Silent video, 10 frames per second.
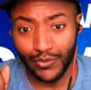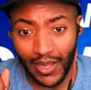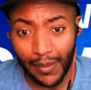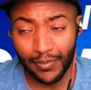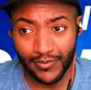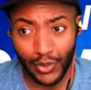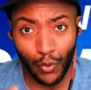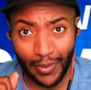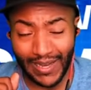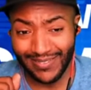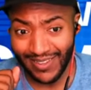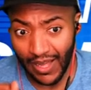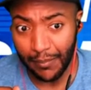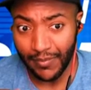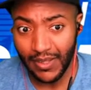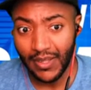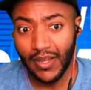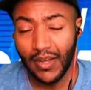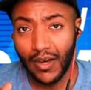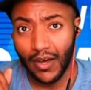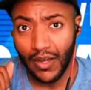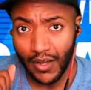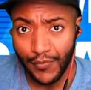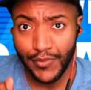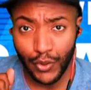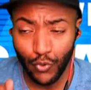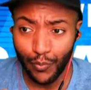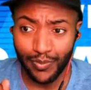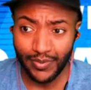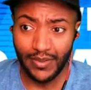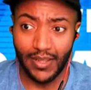top, to go back top of the group